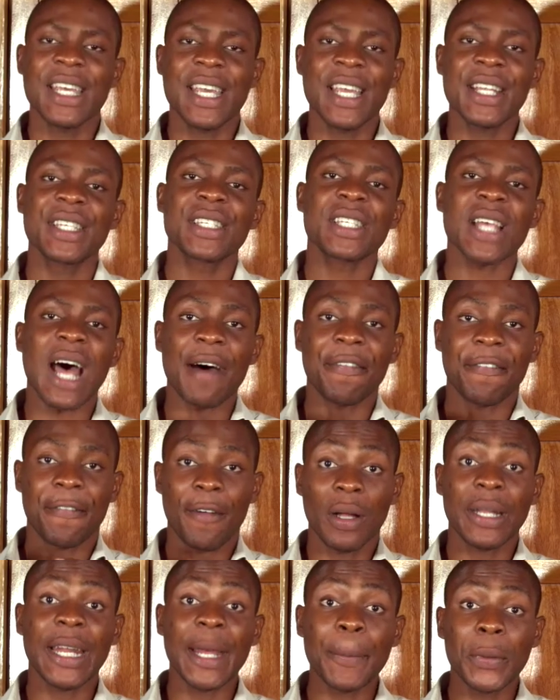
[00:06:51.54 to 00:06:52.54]
It is
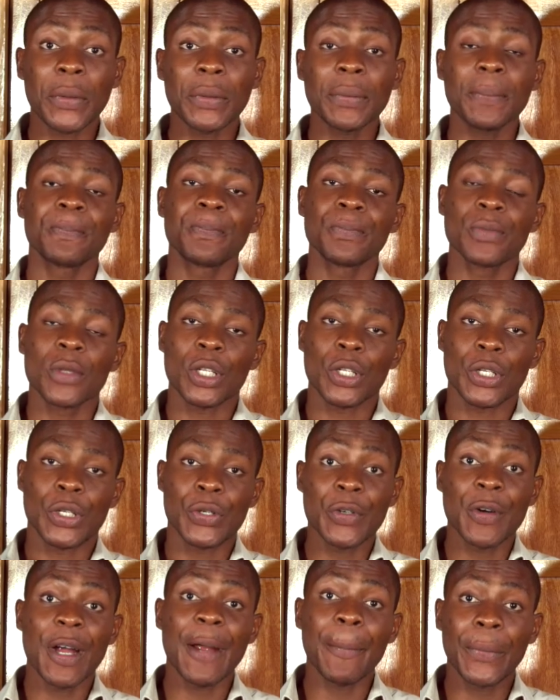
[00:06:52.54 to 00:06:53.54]
affordable,
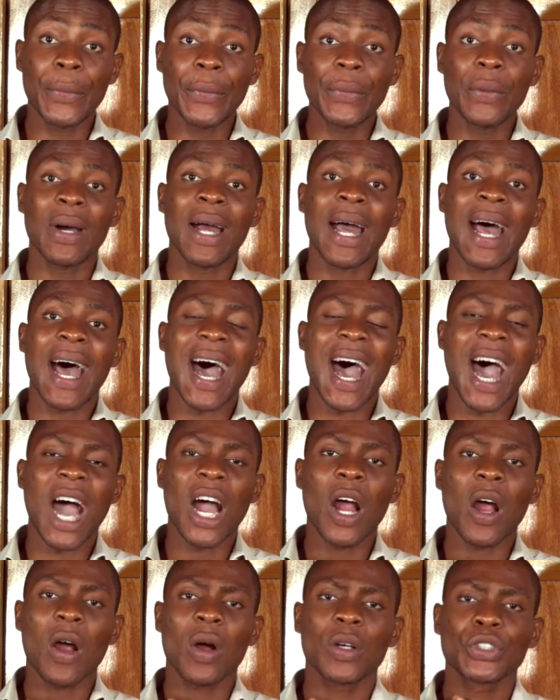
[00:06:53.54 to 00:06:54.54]
durable,
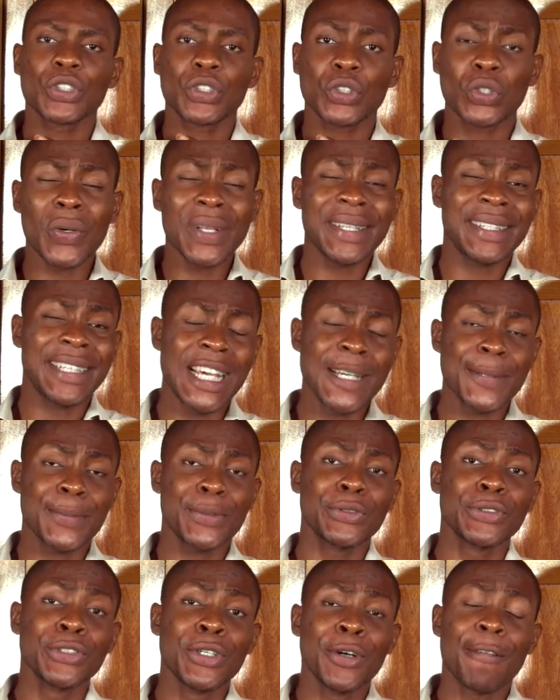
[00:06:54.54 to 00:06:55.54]
and
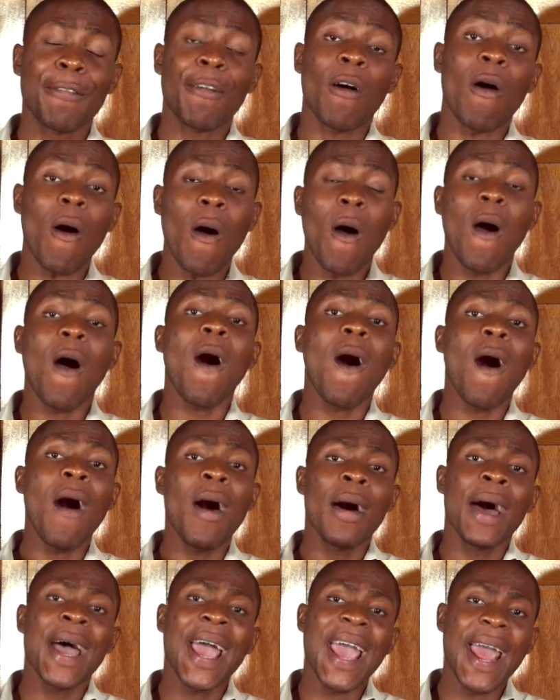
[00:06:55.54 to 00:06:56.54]
suitable for
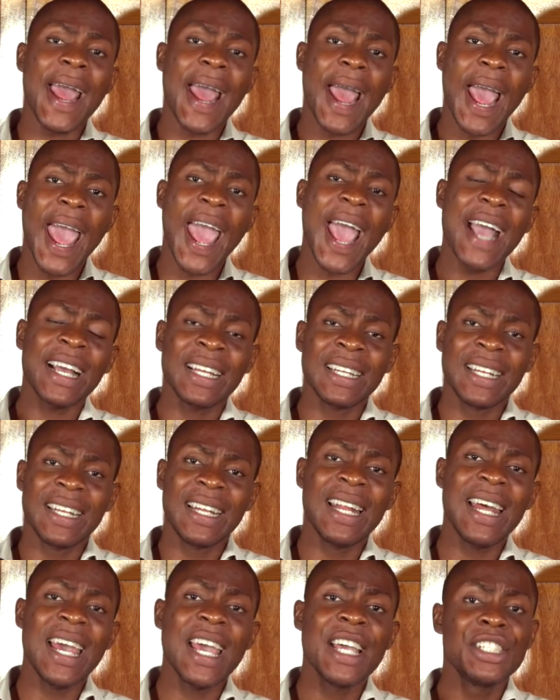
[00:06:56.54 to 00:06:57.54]
all
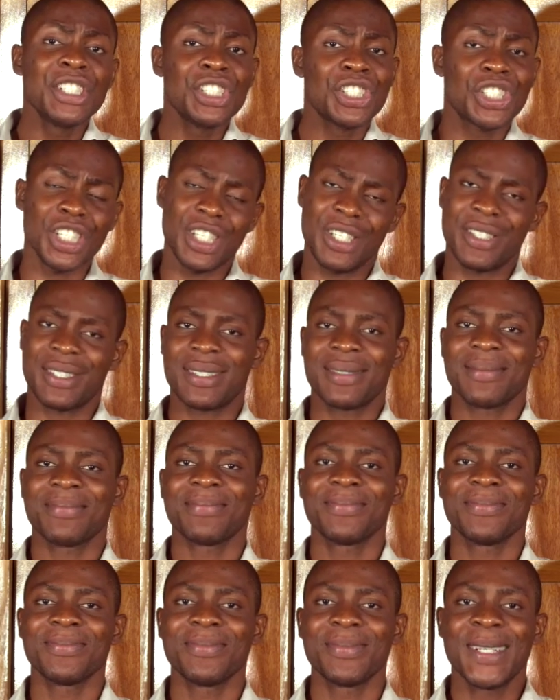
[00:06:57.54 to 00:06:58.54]
egg-laying chicks.
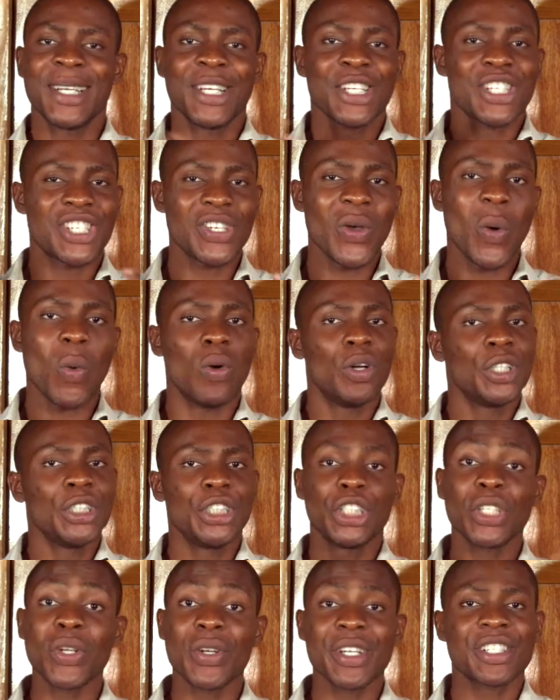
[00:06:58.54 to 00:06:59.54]
So
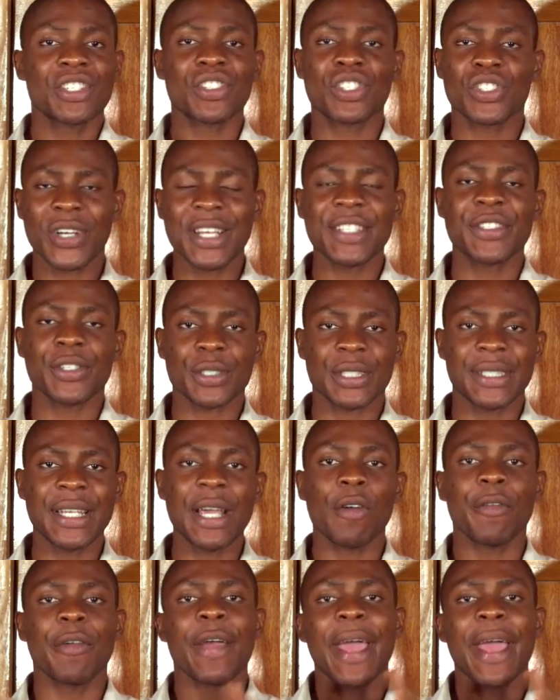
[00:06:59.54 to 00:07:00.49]
you don't need to stress yourself,